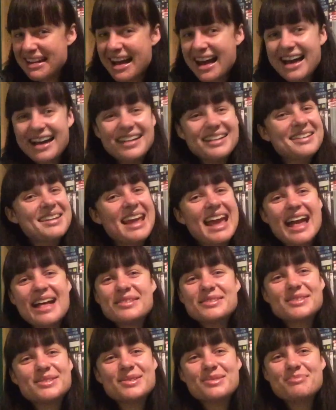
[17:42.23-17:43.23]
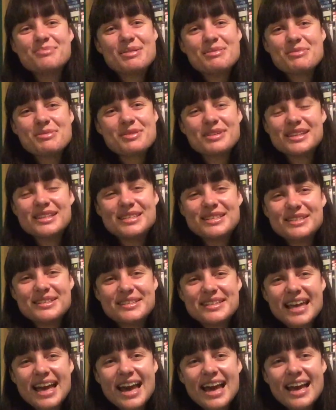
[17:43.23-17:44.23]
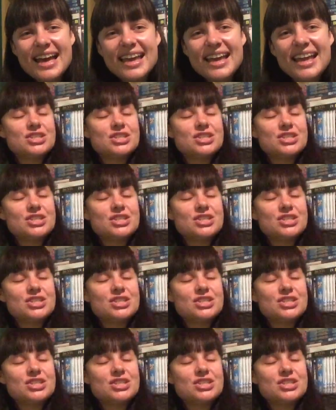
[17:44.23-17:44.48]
I don't know how some people can do that.